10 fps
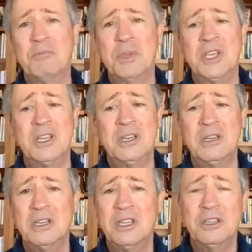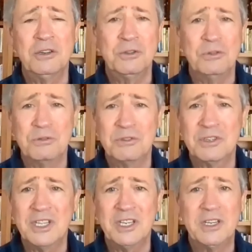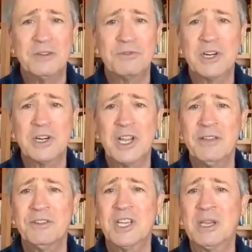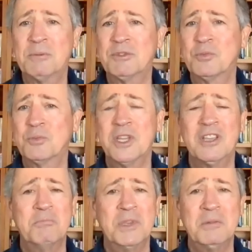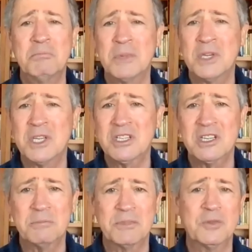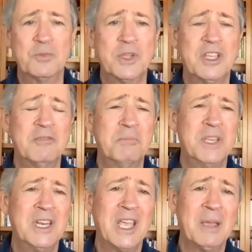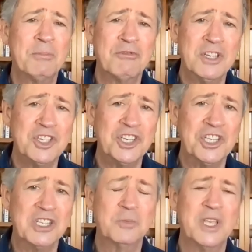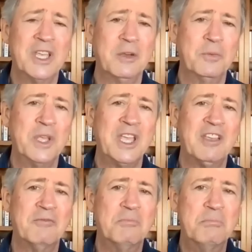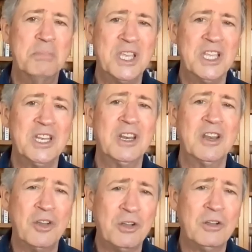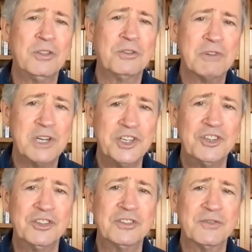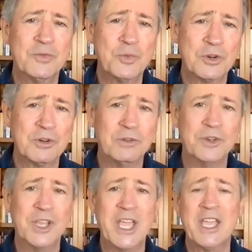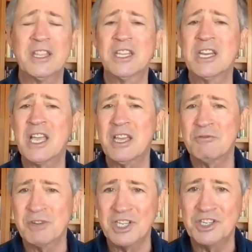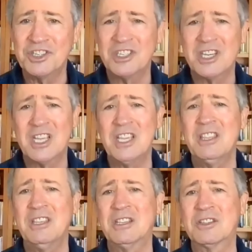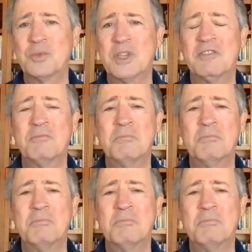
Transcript: been Hindus at different lifetimes, and we have been Muslims, and we have been Aborigines. We, we have been all the religions of the world and the non-religions and atheists. We have